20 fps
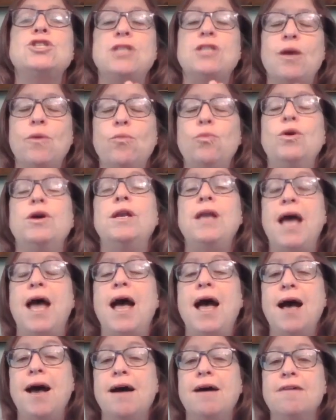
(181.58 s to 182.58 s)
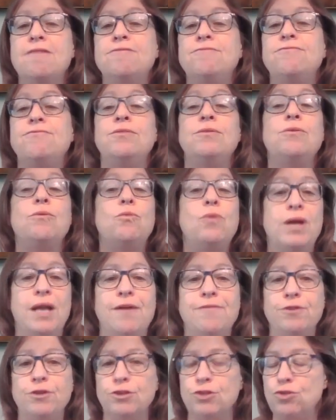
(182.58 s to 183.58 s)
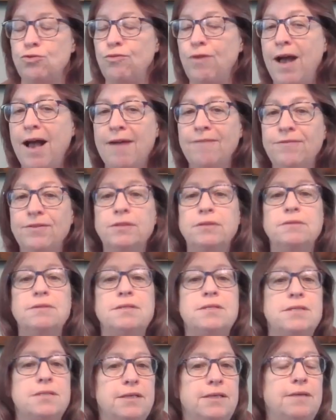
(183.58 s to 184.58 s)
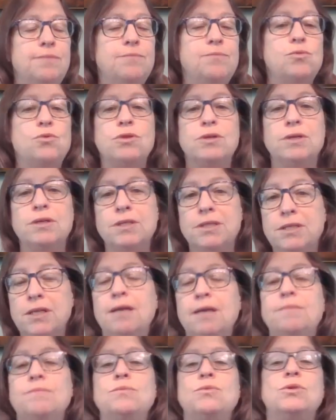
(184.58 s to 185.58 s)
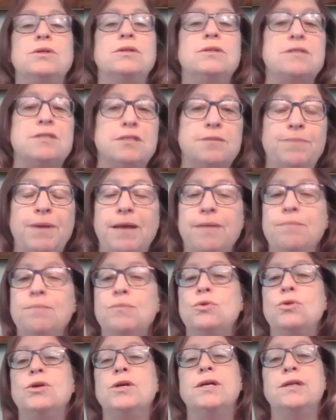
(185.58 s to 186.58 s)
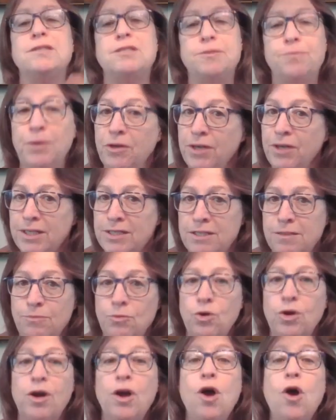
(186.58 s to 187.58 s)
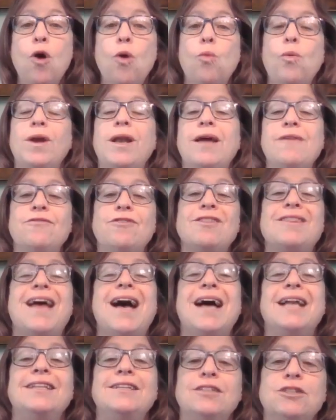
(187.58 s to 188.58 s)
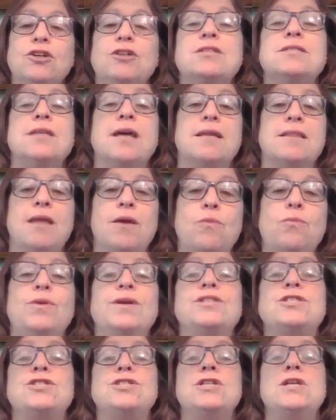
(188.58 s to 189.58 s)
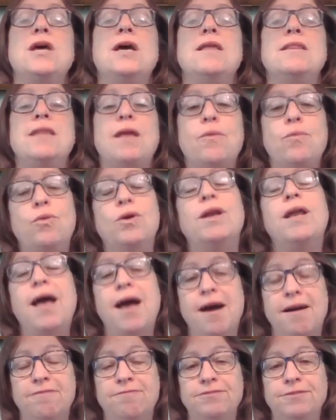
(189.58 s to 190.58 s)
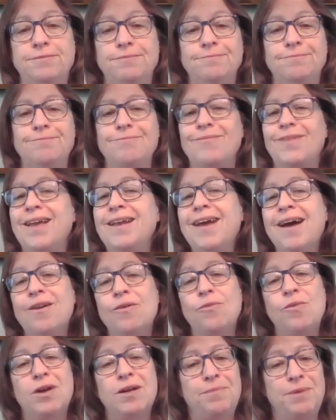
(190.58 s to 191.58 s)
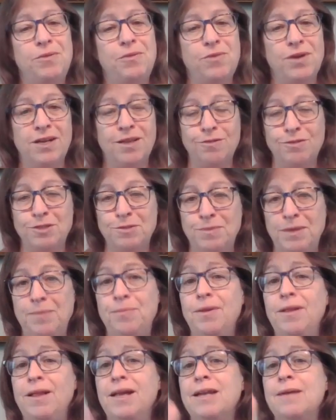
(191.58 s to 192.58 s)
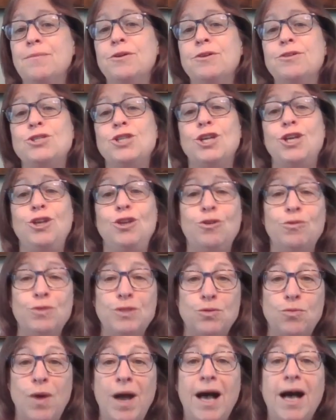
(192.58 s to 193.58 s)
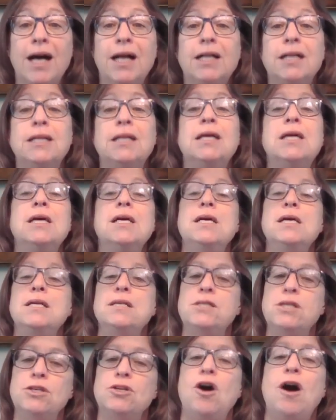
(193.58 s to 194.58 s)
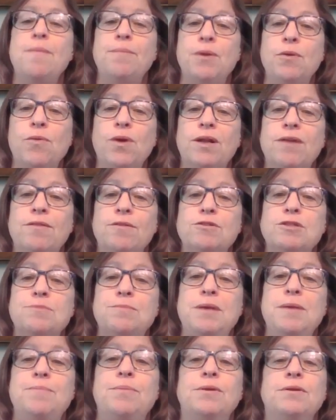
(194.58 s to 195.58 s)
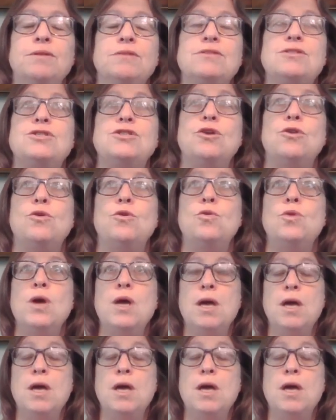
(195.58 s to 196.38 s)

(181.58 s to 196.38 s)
they would have traveled, seen more, done more, spent more, experienced more, whatever that looks like, they wished they would have. And I don't want to be one of those people. And I'm urging you as well to not be one of those people. So